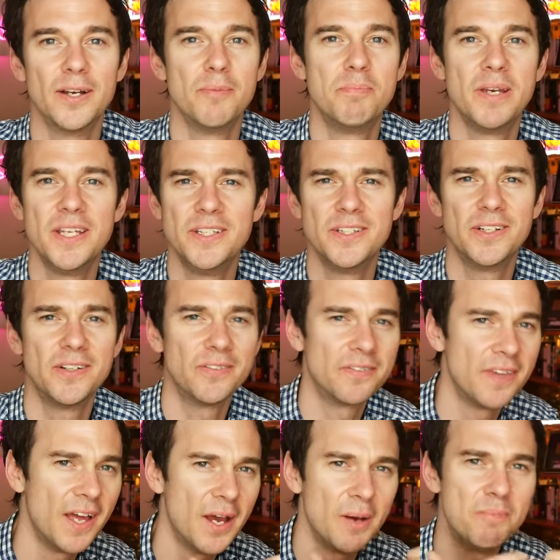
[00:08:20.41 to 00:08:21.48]
opinion of
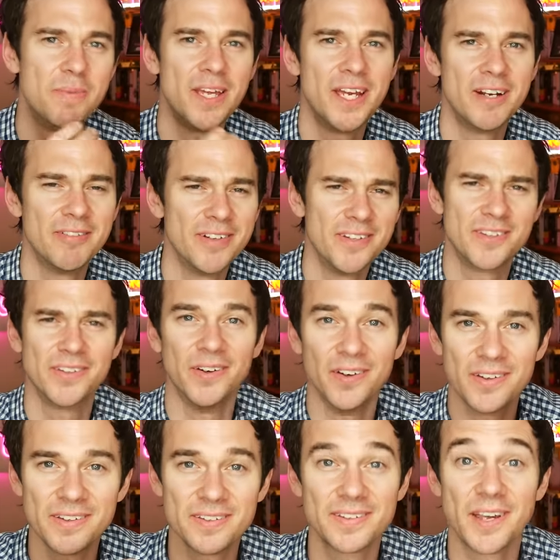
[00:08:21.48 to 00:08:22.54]
their appearance
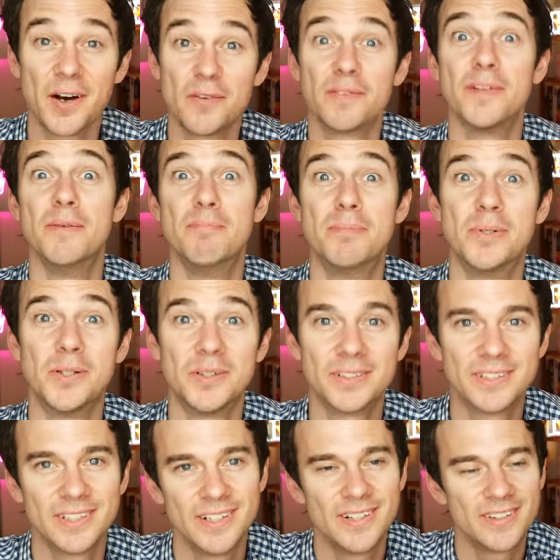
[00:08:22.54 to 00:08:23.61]
or self
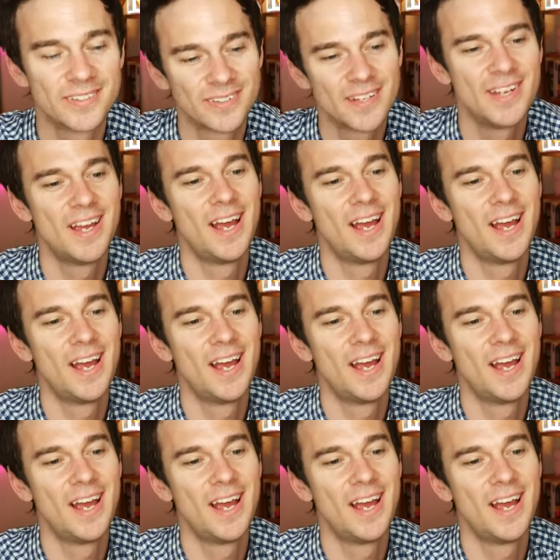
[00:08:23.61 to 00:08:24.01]
importance